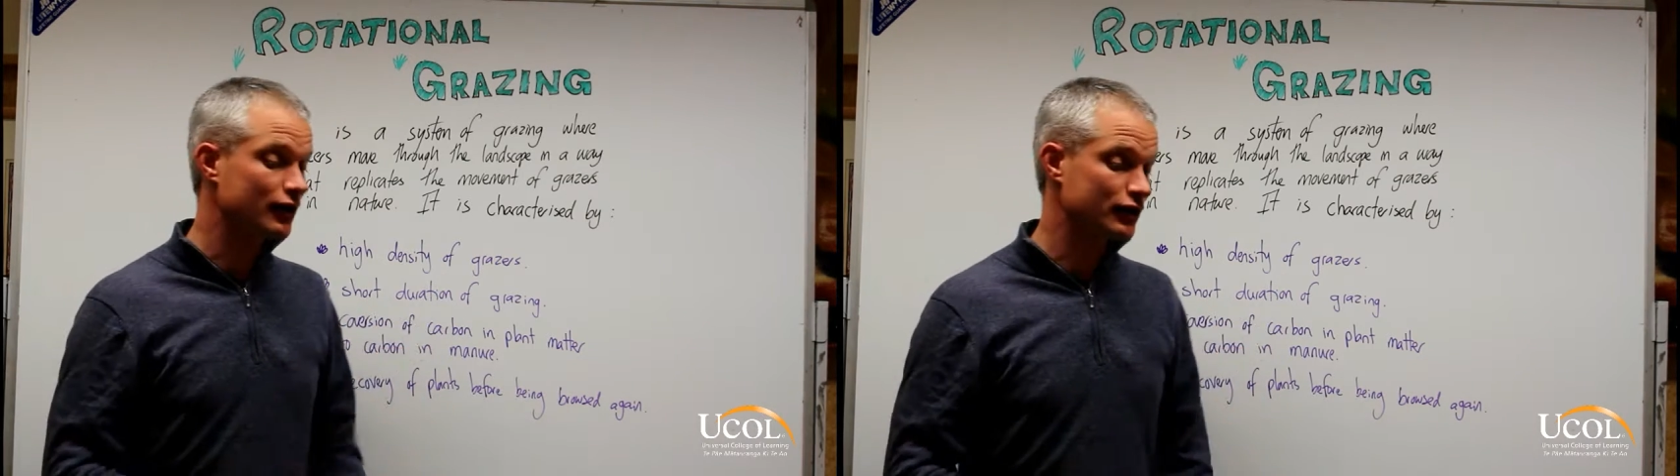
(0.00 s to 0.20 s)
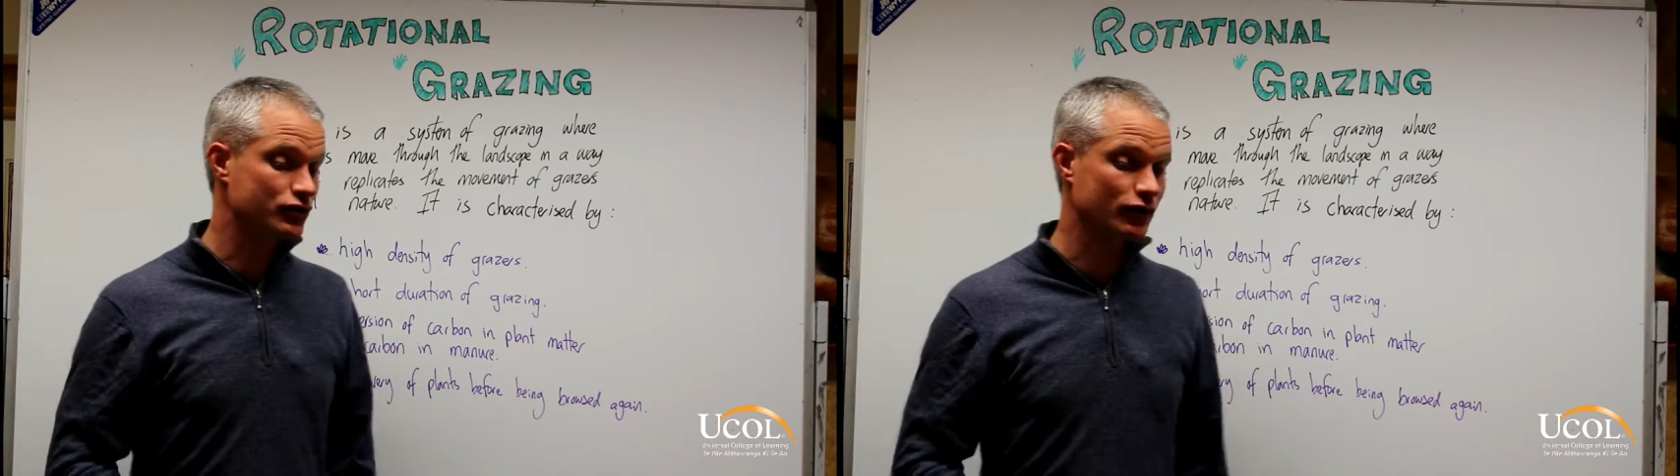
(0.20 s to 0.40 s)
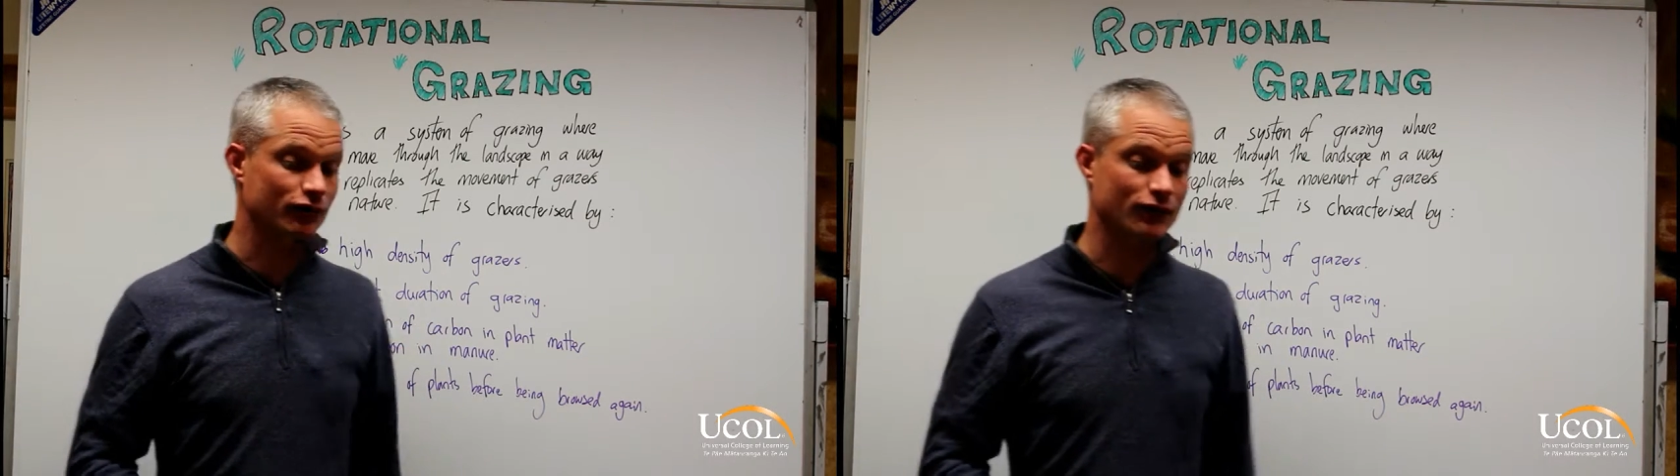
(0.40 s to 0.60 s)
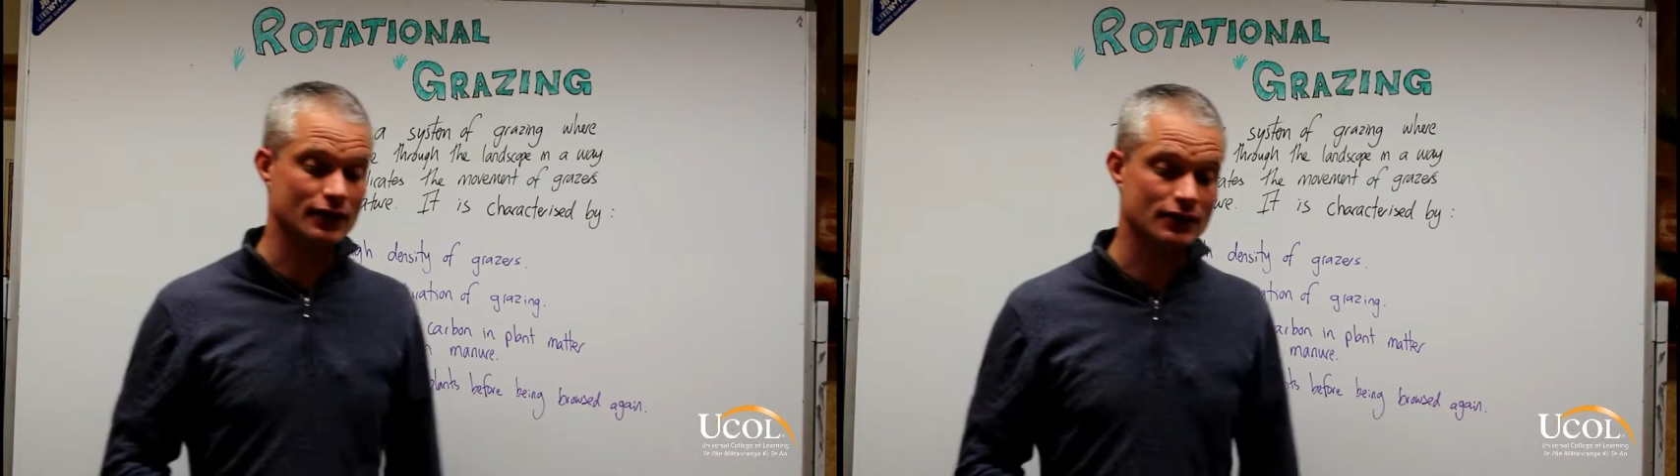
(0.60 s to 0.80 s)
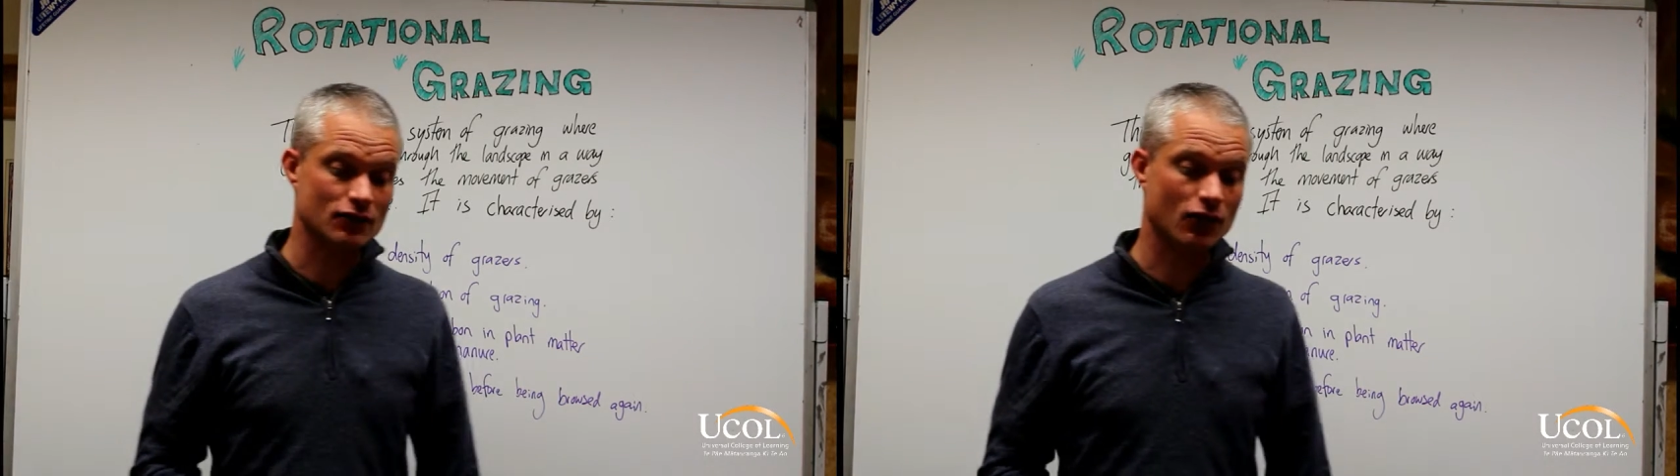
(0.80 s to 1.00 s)
electric
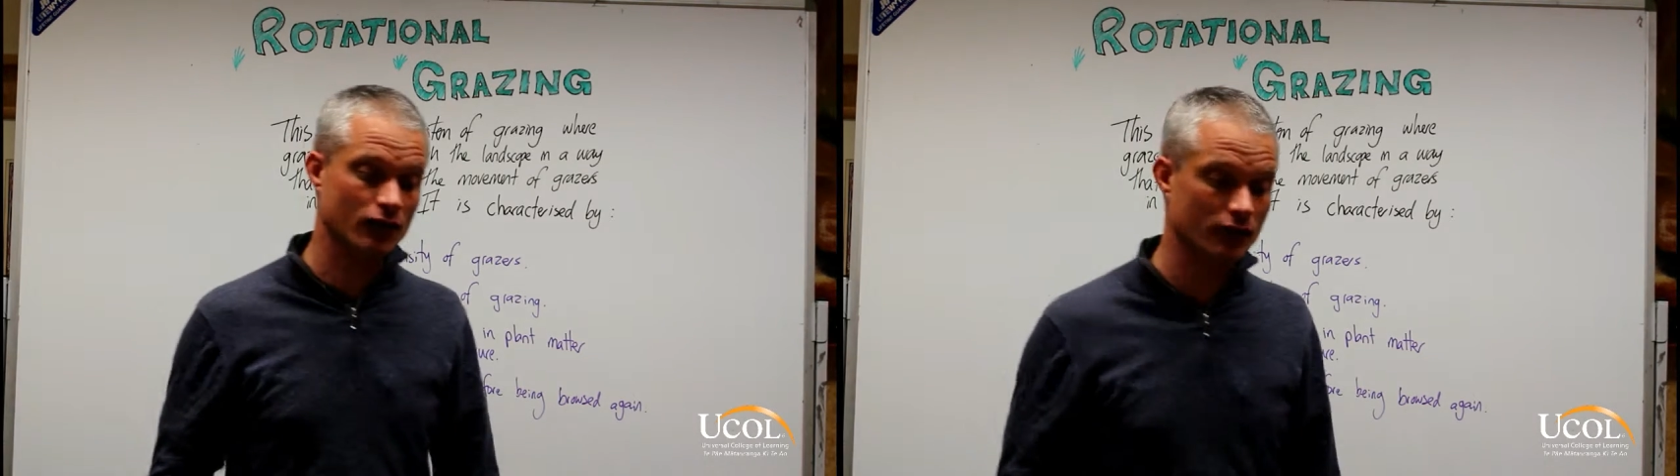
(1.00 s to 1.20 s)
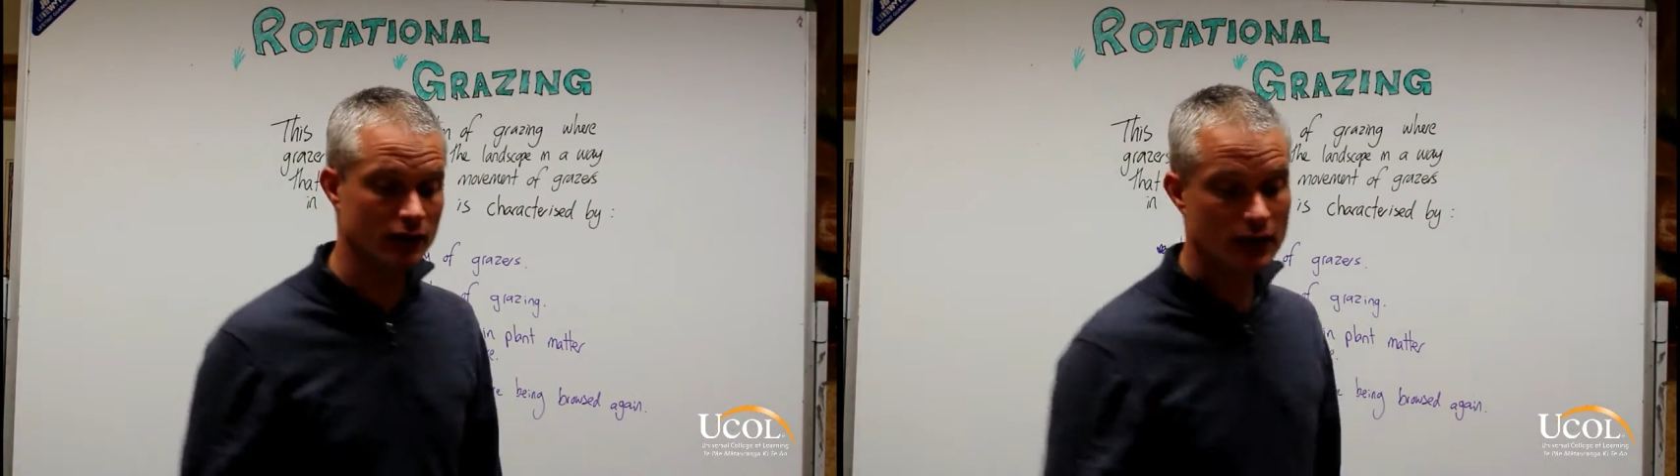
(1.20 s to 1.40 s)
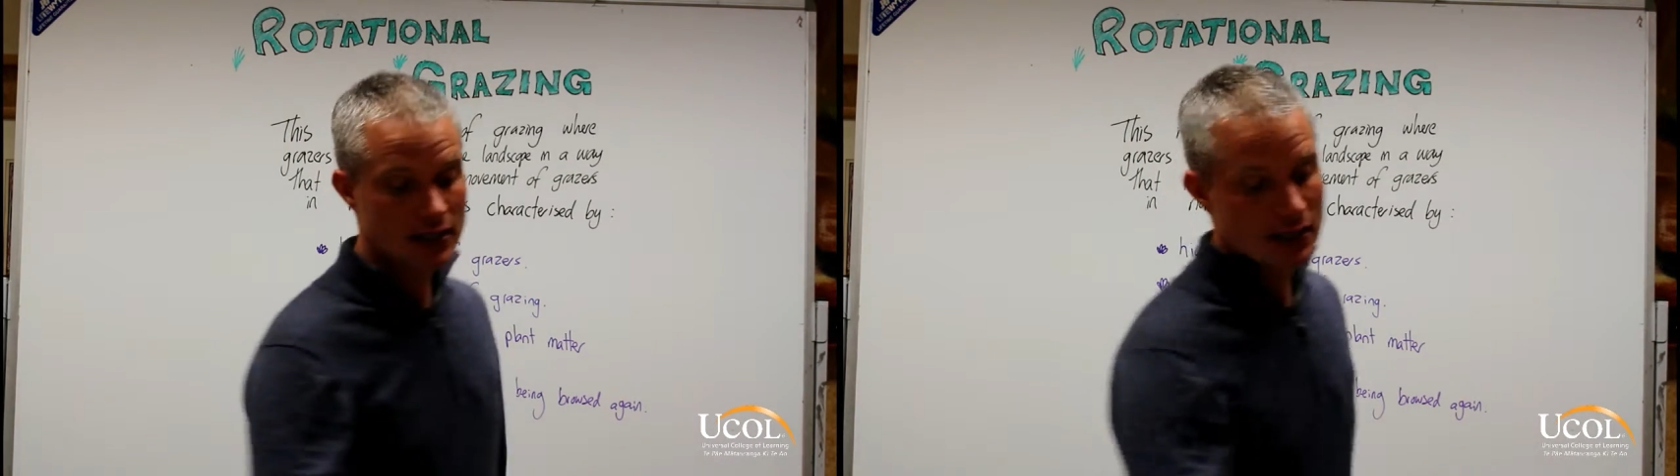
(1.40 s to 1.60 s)
fence on